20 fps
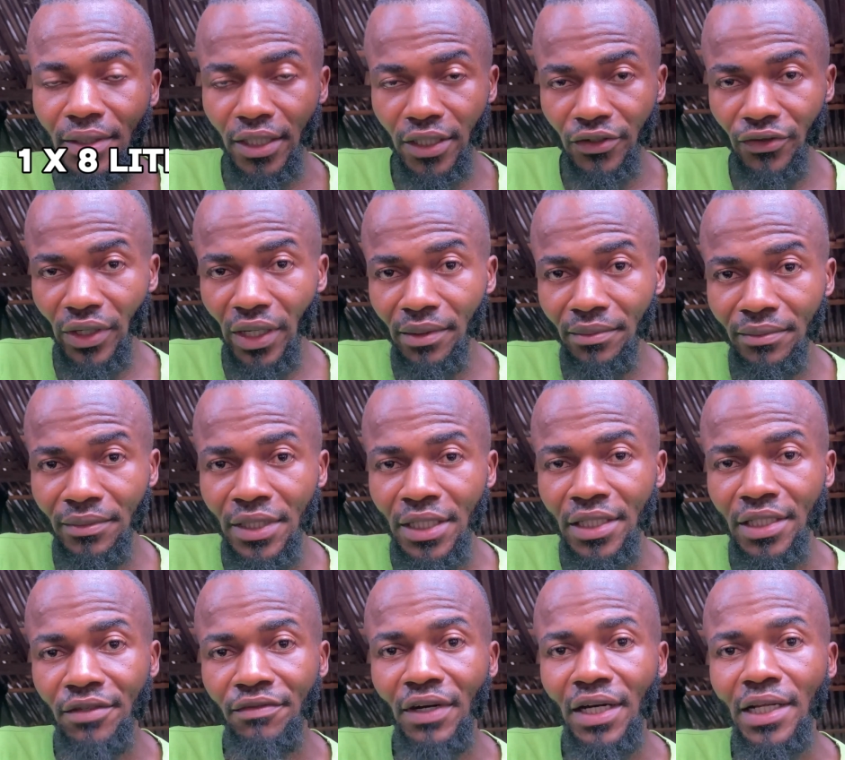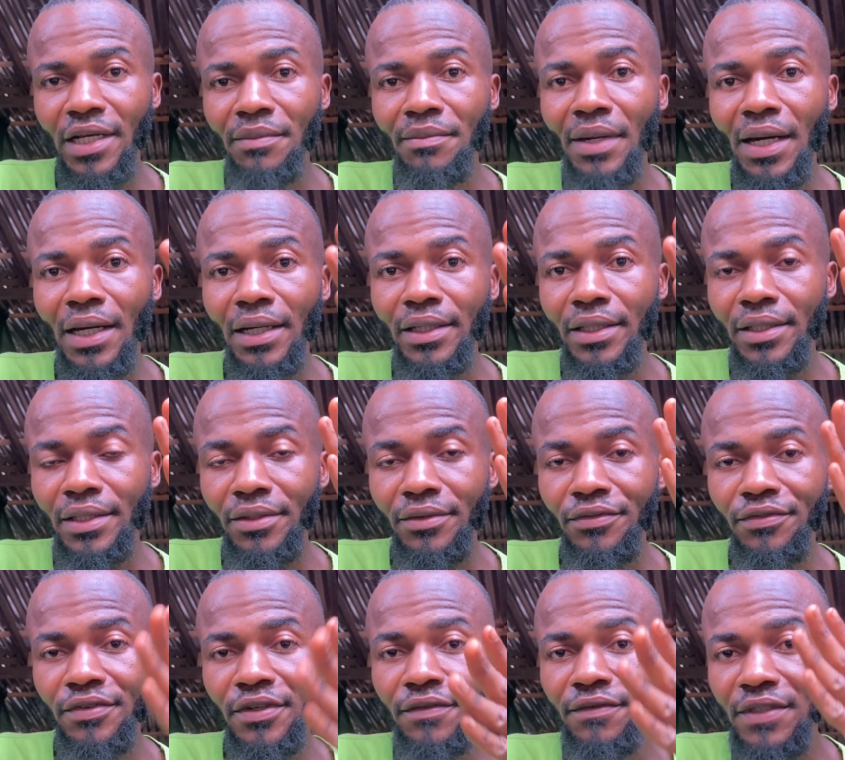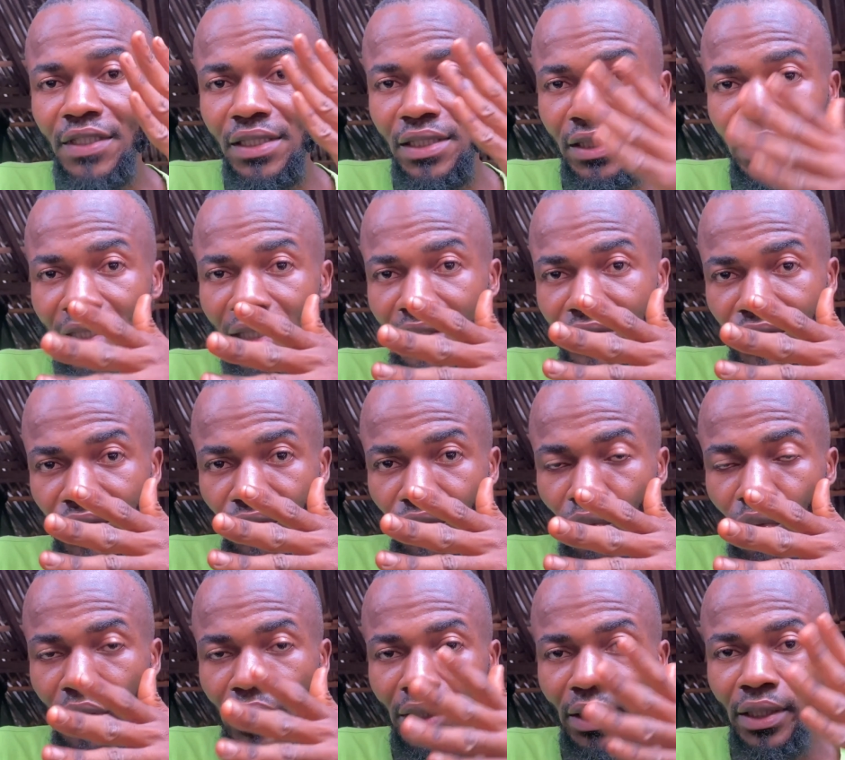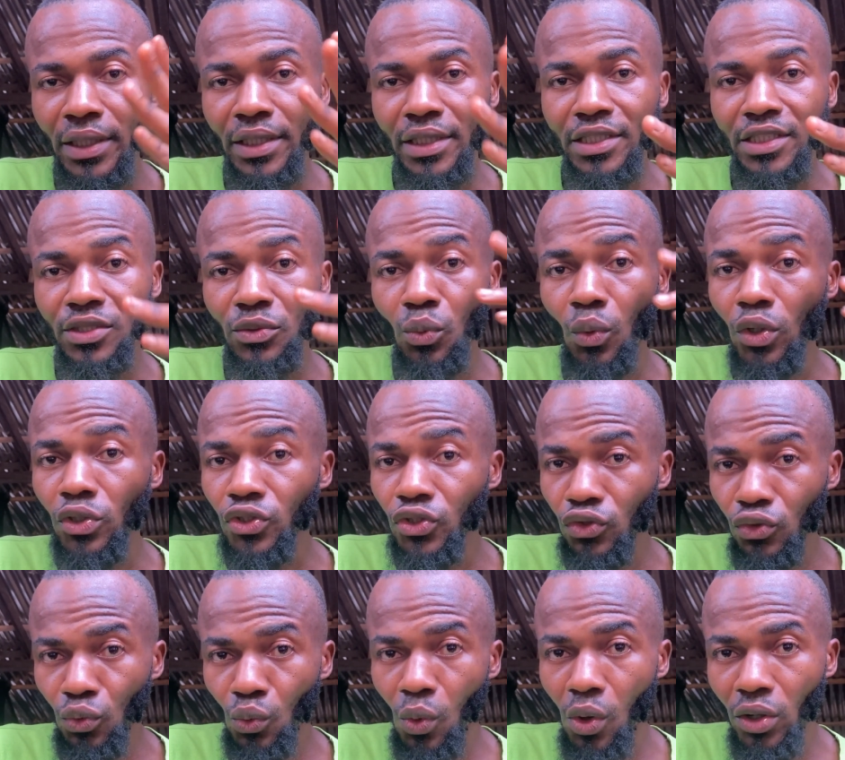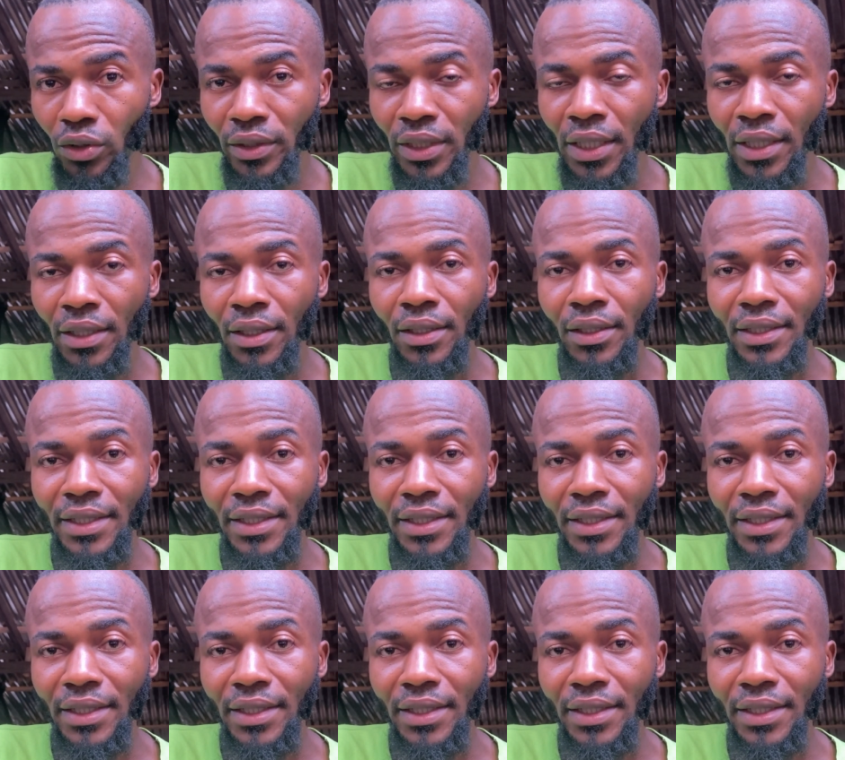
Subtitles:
gram divided by 50 liters of water is equals to 1.